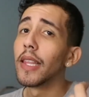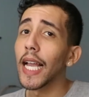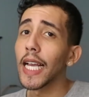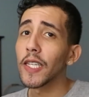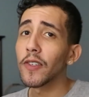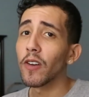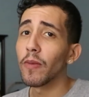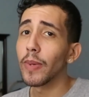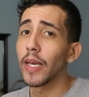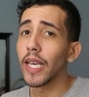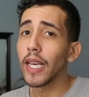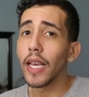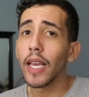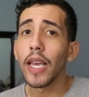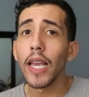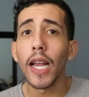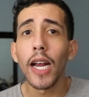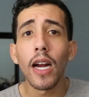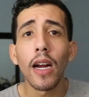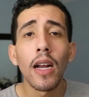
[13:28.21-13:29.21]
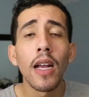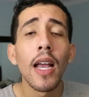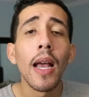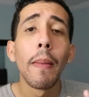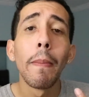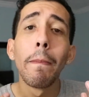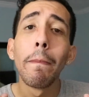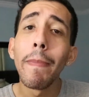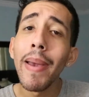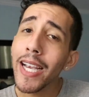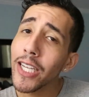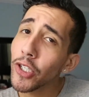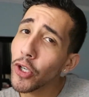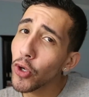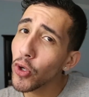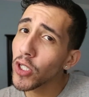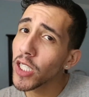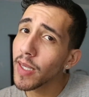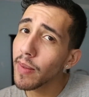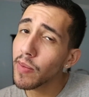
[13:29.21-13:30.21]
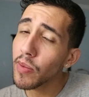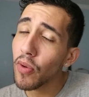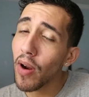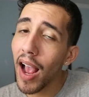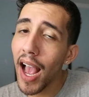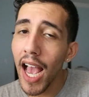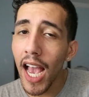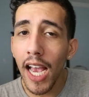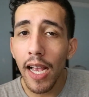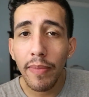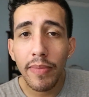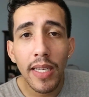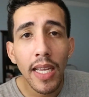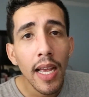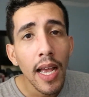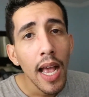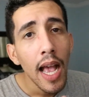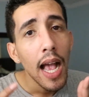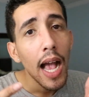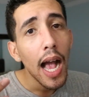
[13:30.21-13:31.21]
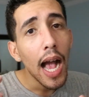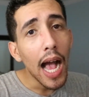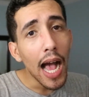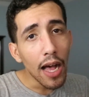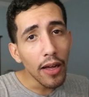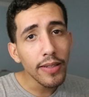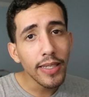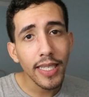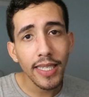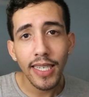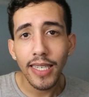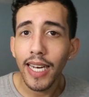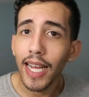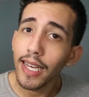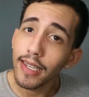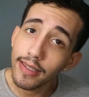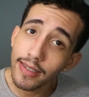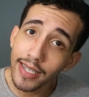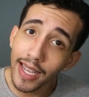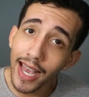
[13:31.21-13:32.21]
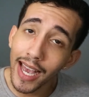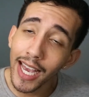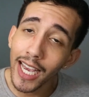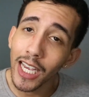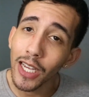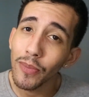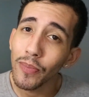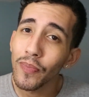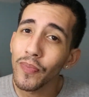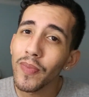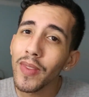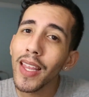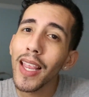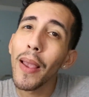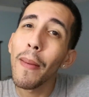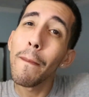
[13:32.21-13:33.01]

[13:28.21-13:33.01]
Thanks for being here. Make sure you subscribed. I'll see you next time.